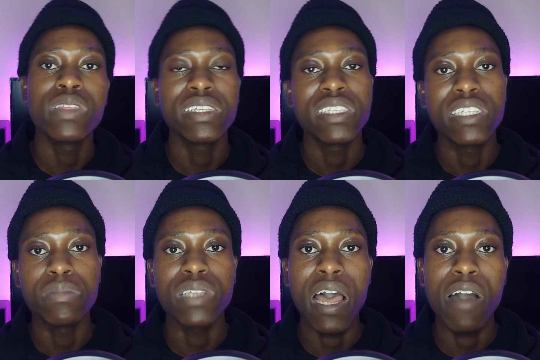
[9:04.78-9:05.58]
these
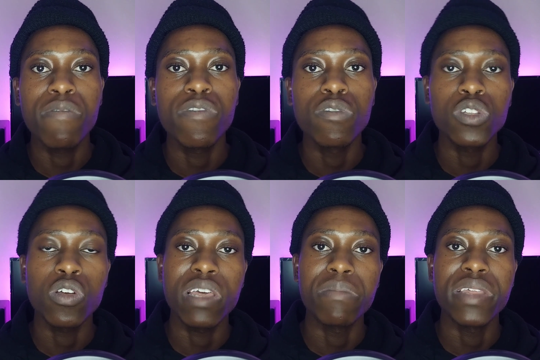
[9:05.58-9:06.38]
tips are helpful so
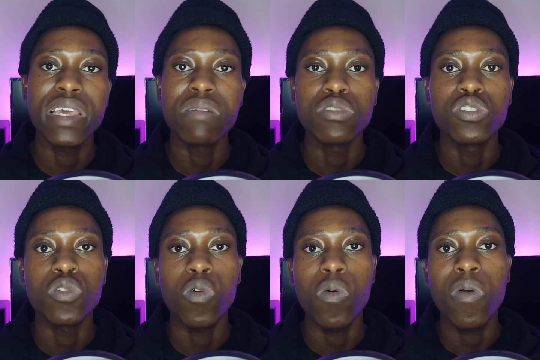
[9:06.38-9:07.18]
you can be able
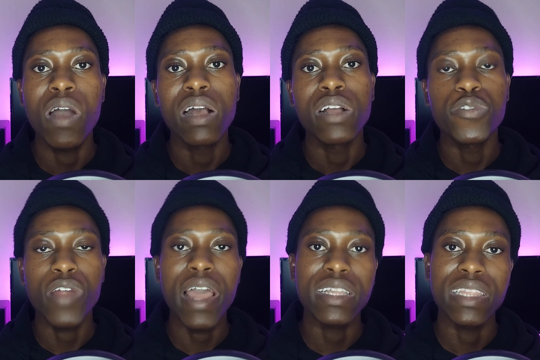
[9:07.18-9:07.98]
to
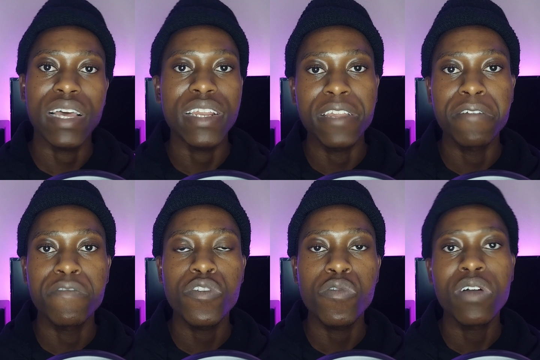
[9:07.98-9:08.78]
crack that
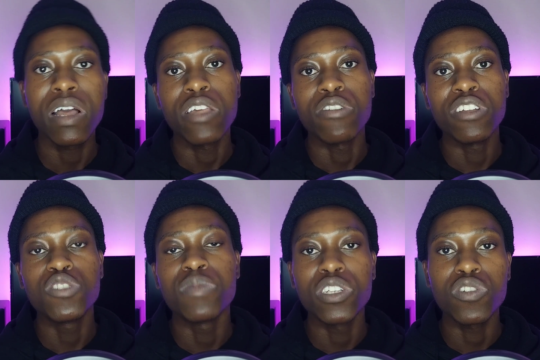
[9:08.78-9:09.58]
interview. You need
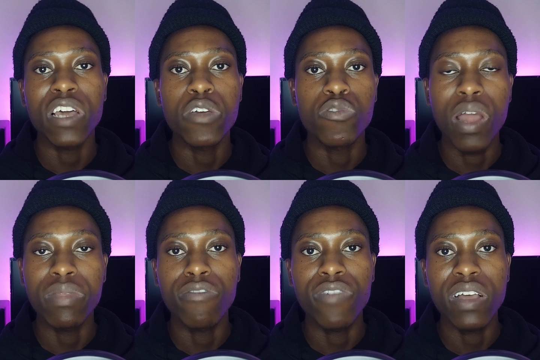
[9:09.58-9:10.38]
to make sure that you crack
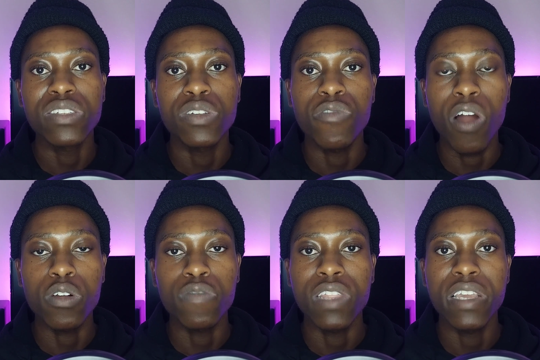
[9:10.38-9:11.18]
the first
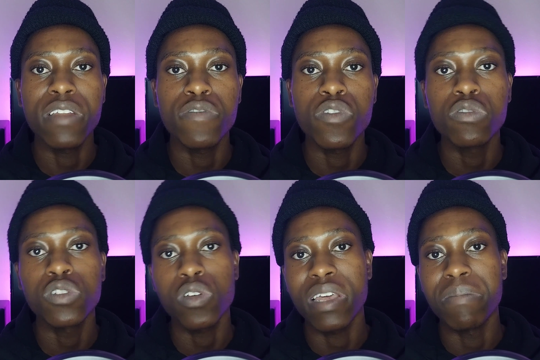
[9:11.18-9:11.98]
round of the interview
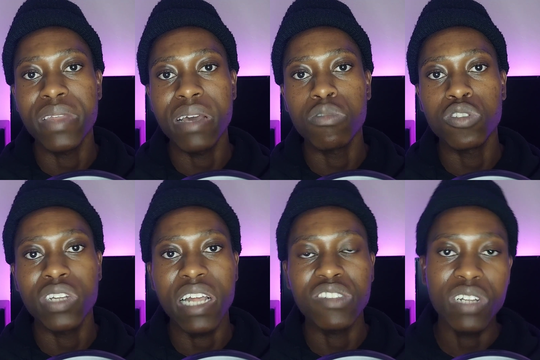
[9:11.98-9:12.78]
so you can be able to
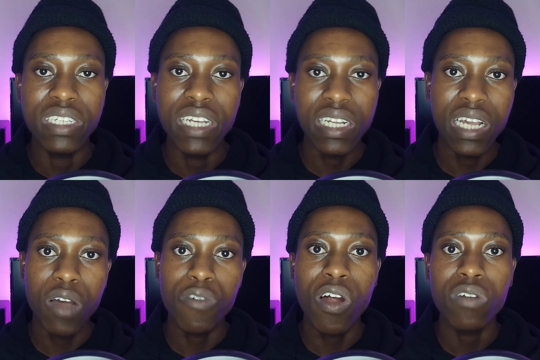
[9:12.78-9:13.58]
get to the
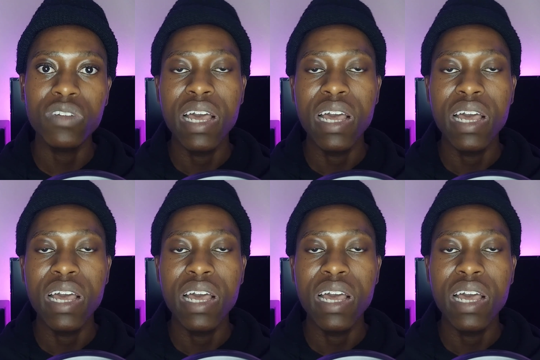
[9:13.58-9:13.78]
technical round